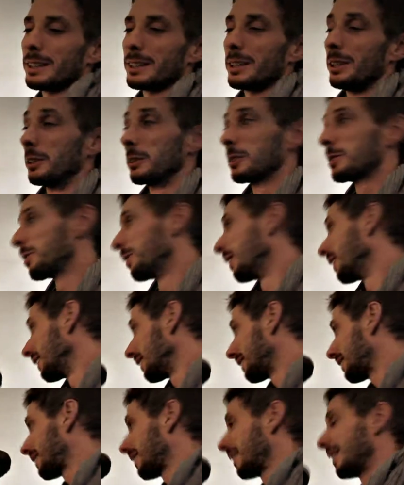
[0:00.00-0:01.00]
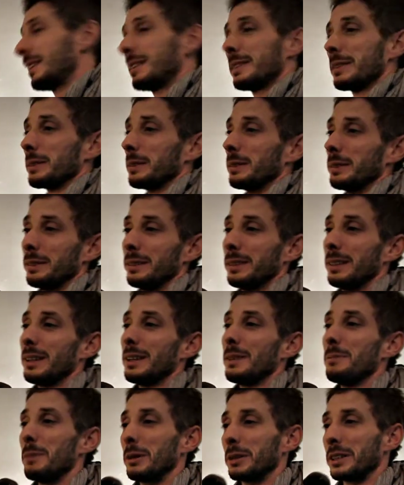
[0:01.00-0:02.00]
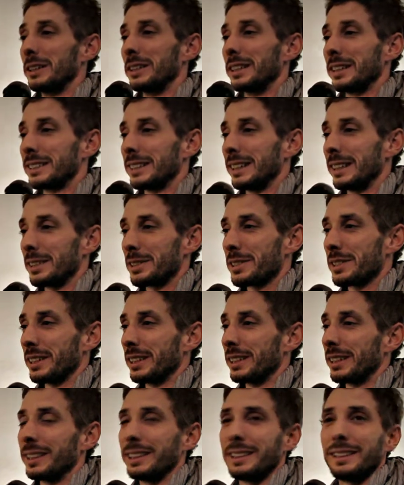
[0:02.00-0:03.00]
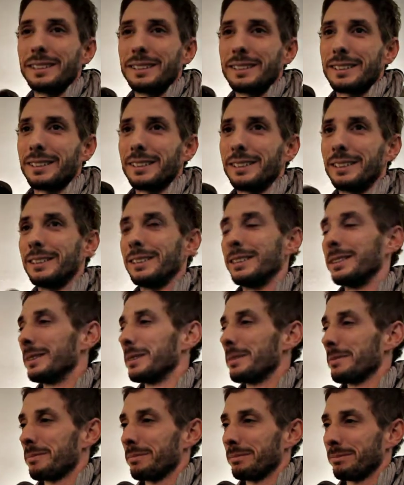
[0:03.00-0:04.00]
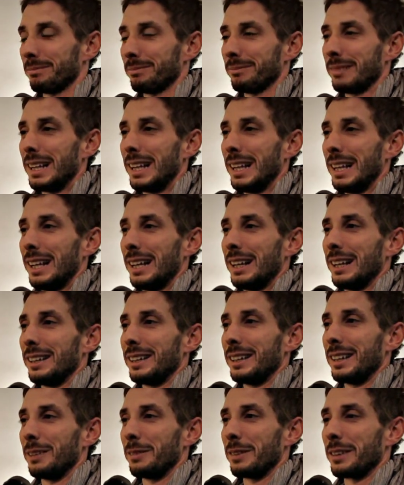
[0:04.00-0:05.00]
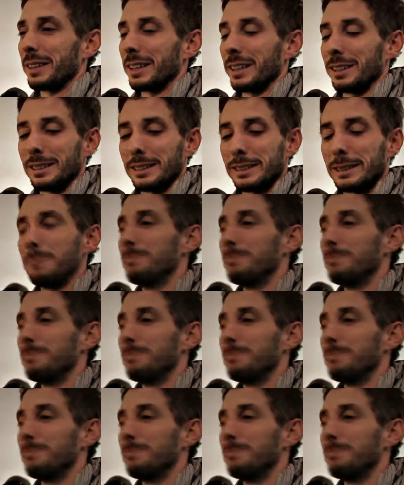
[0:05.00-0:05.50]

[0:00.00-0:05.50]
contrast to modernization and uh, everything else.